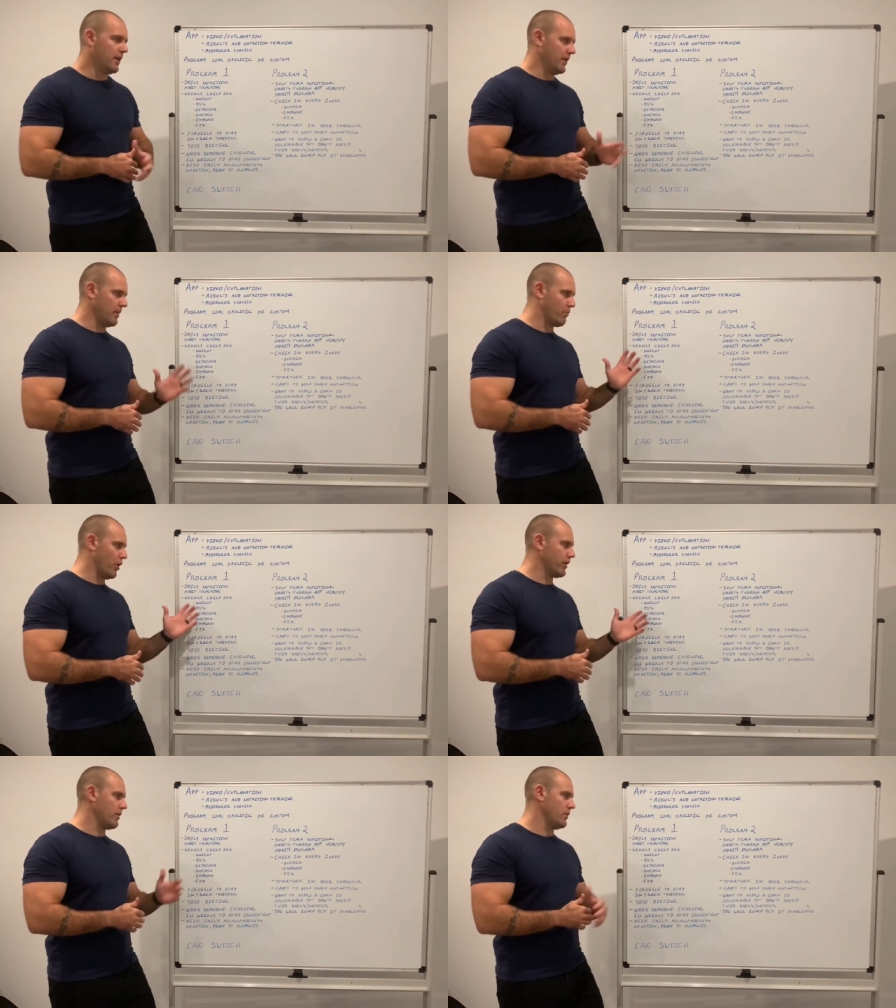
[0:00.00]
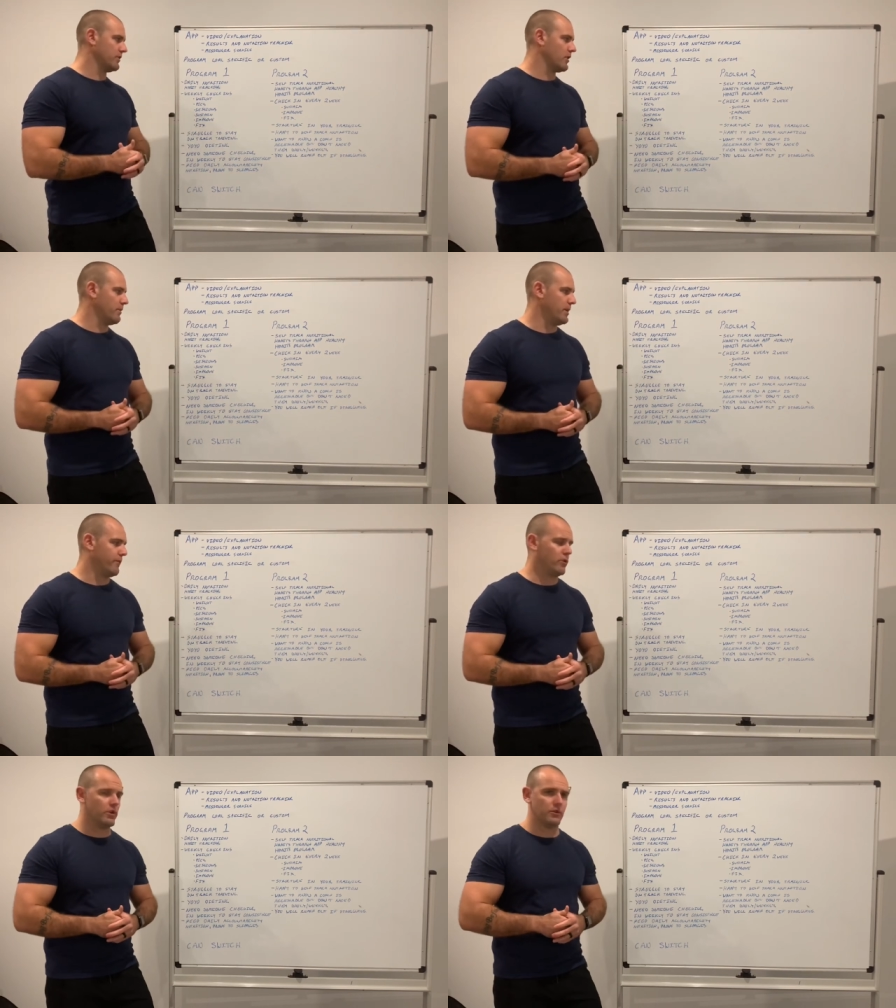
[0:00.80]
then Program One's going to be
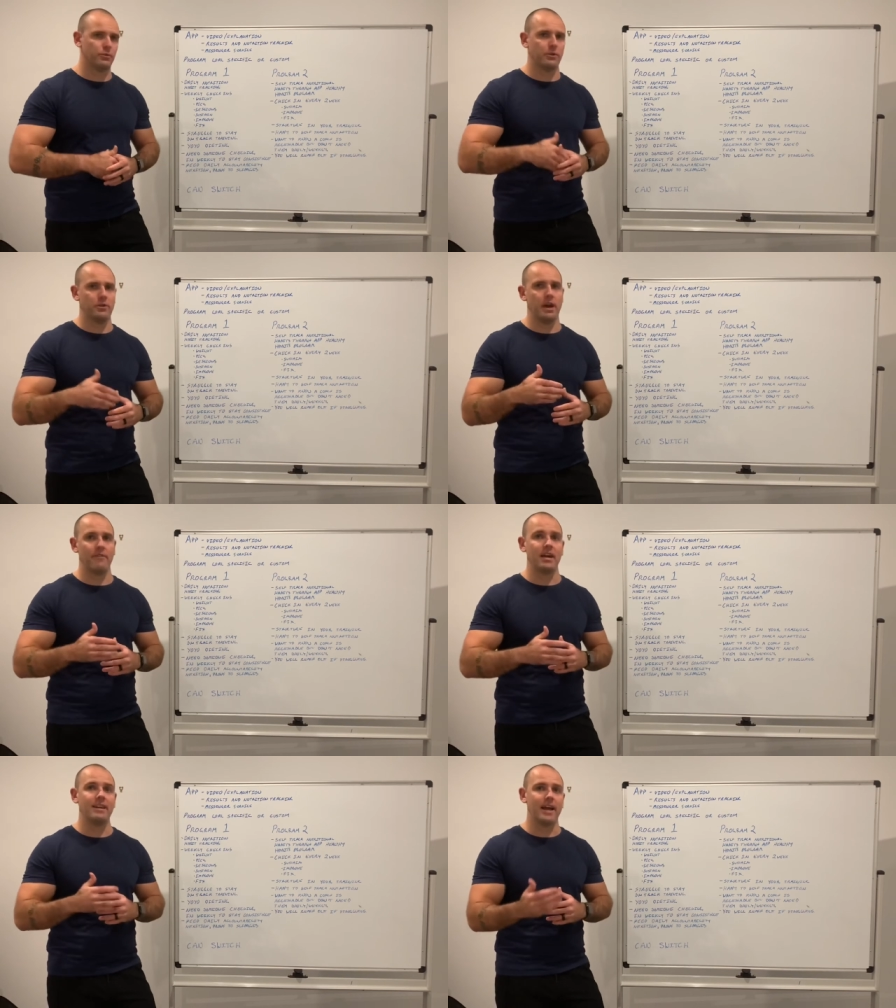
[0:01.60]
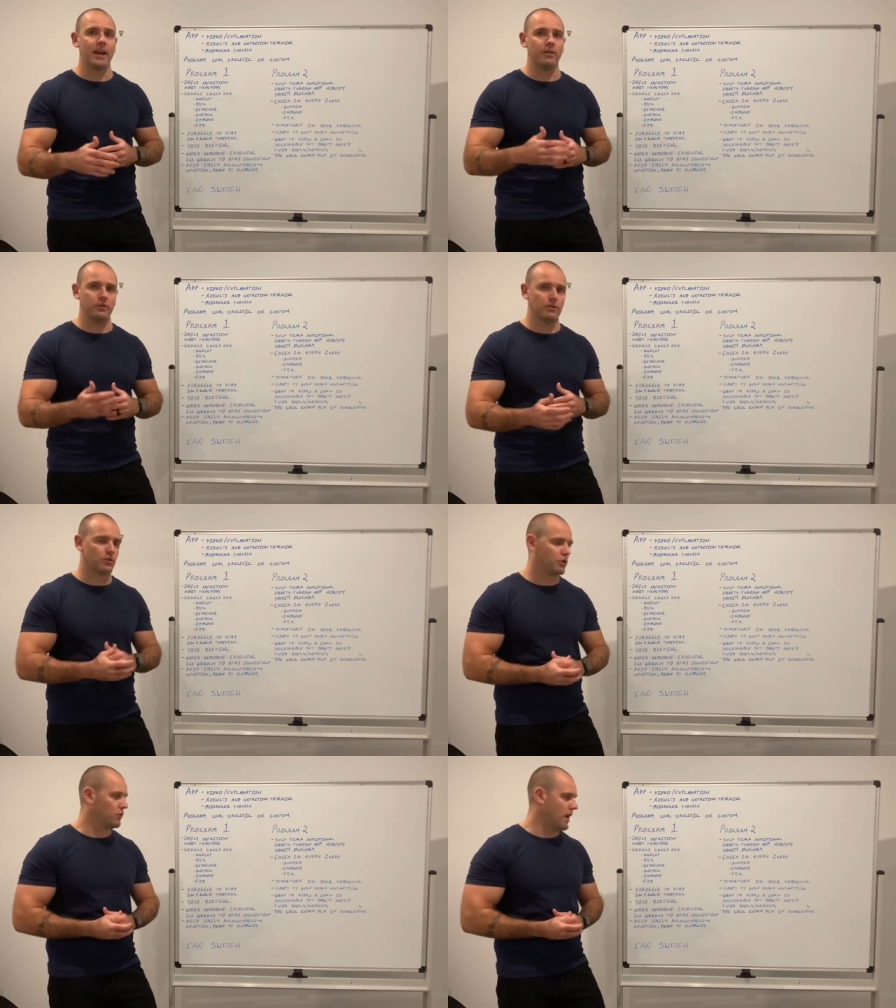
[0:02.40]
for you because we do have that daily
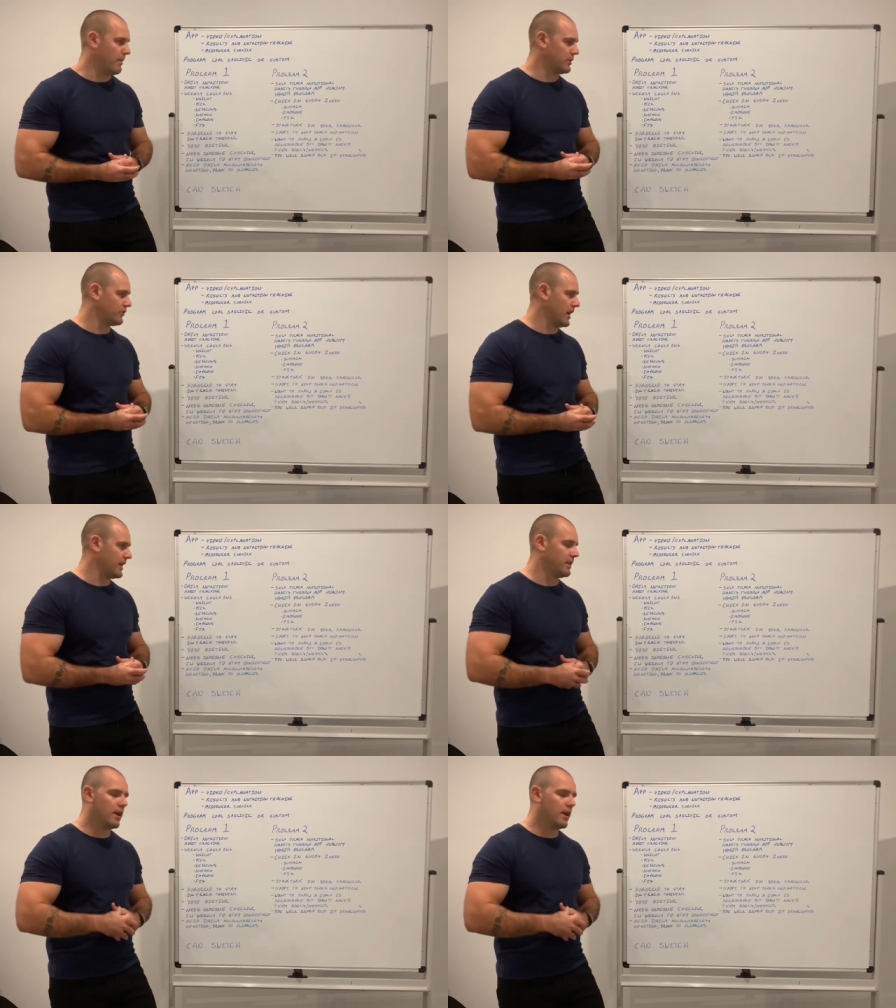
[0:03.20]
nutritional habit tracking.